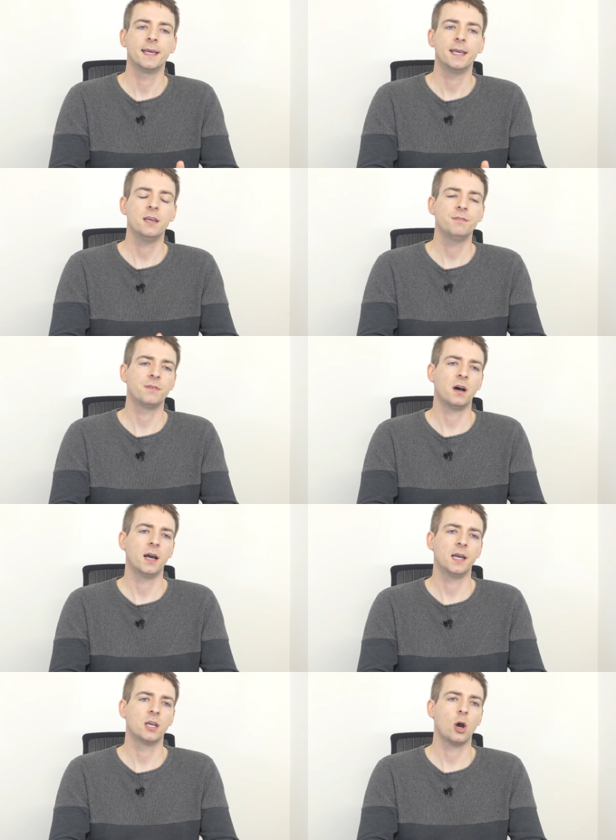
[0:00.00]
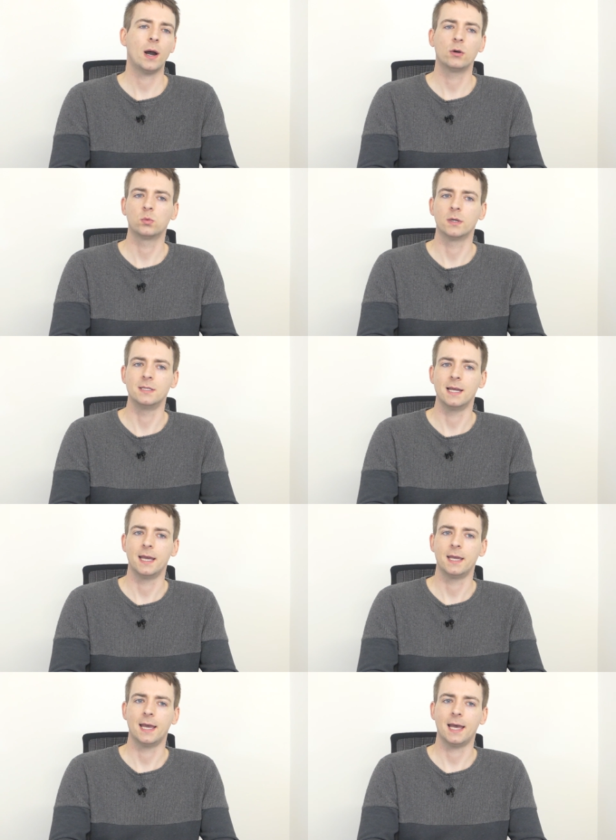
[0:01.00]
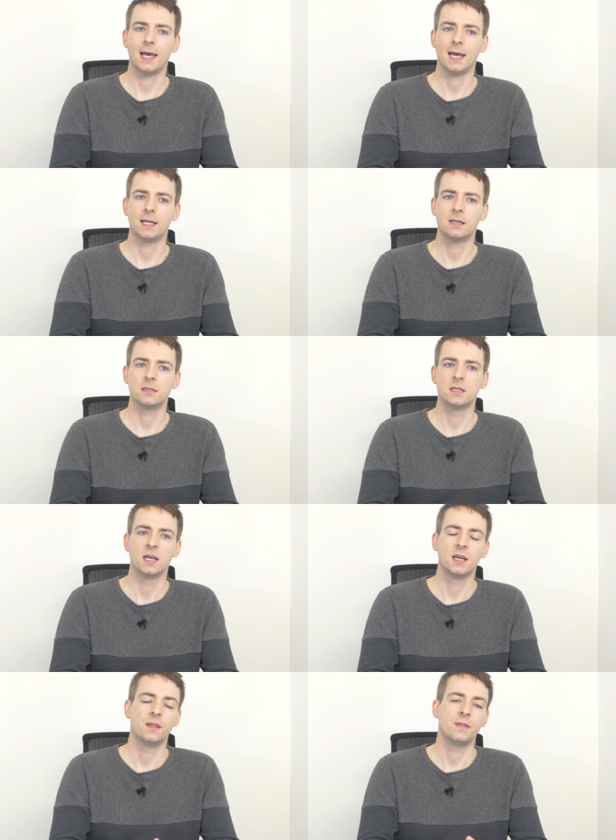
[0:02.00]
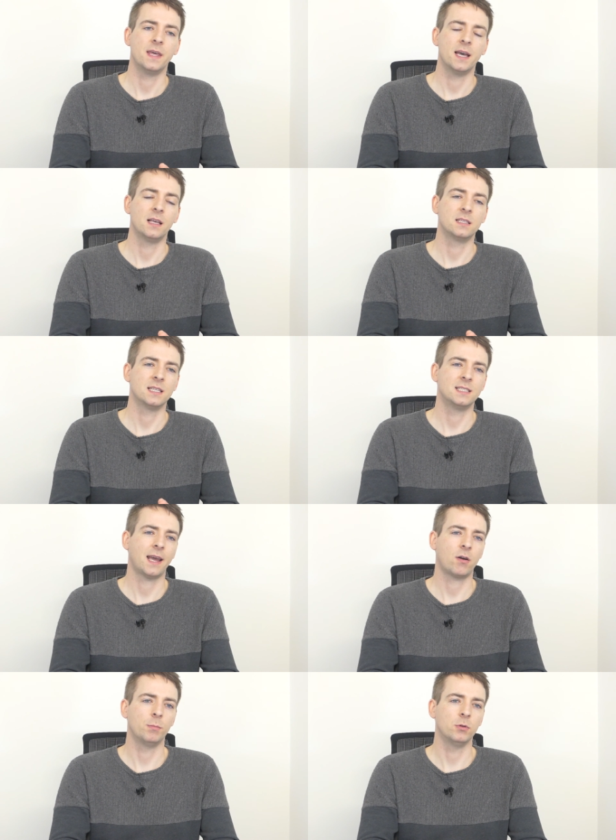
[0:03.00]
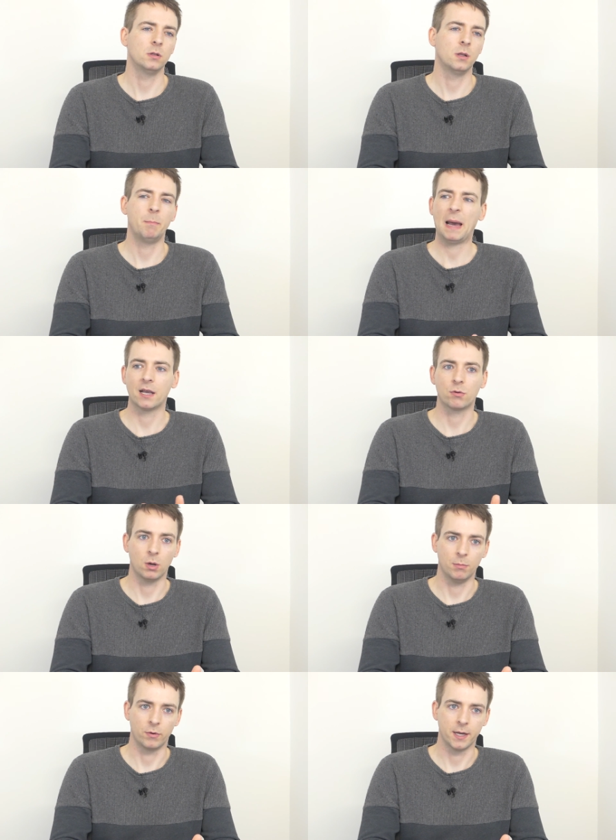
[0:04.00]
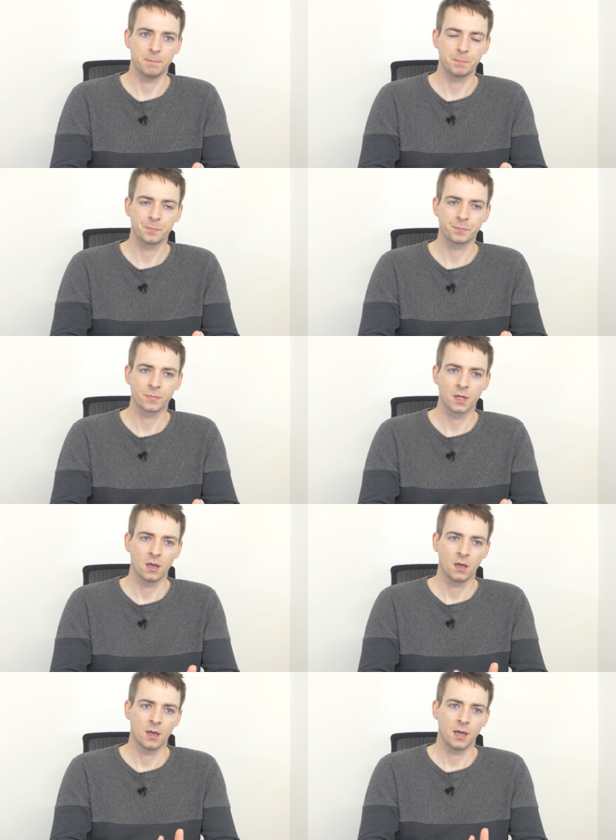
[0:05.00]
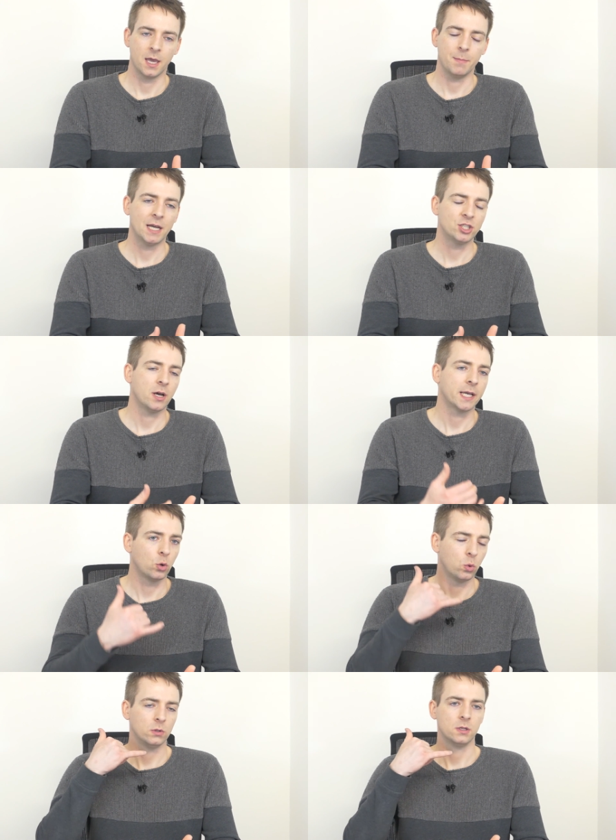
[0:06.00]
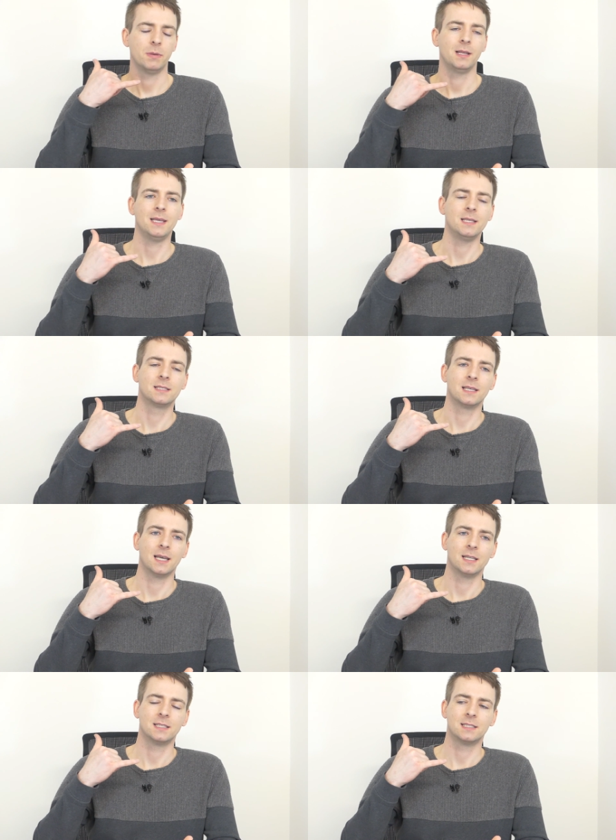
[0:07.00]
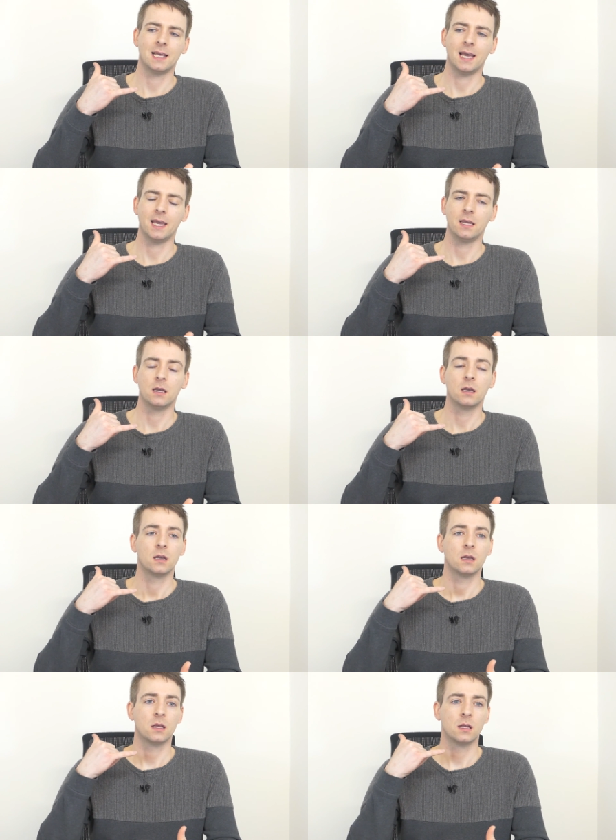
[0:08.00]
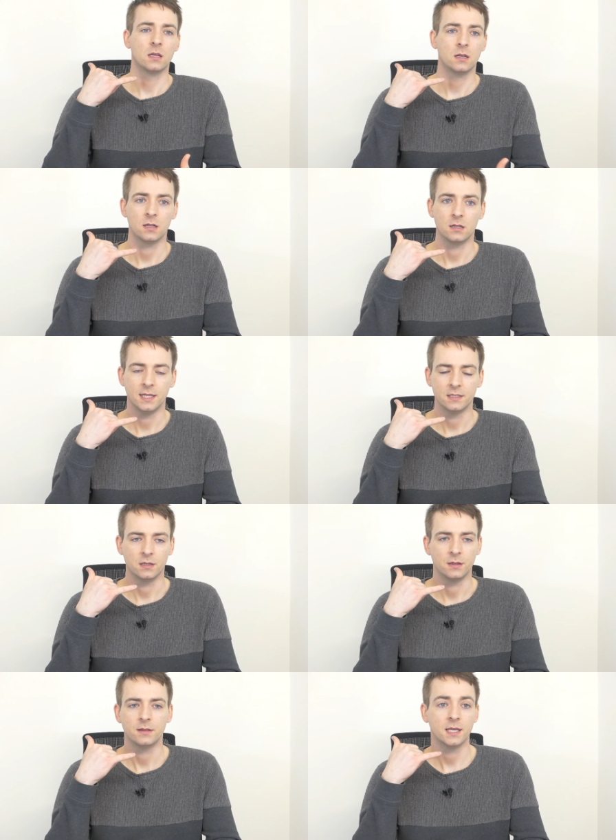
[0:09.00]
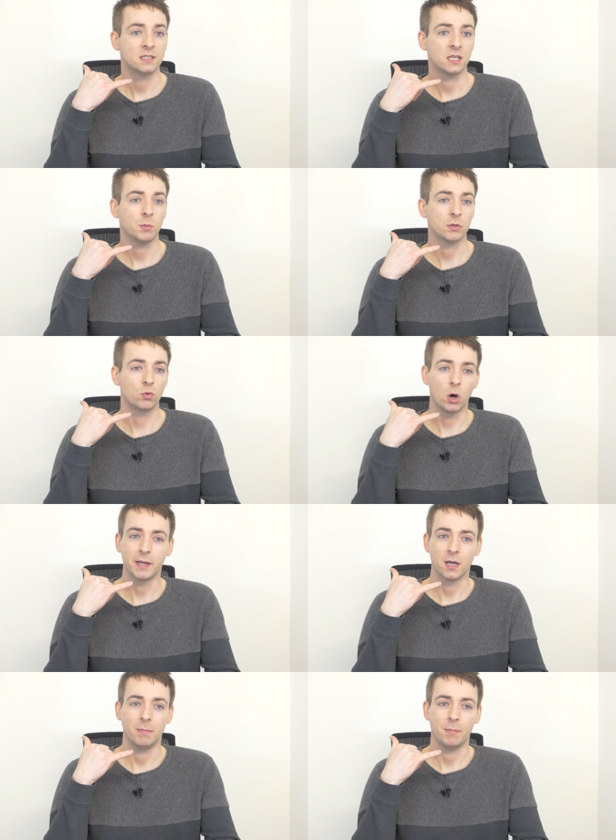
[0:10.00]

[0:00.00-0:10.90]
If I go out one day and there's a terrible bank robbery, imagine I call the police and say, listen, there's someone robbing a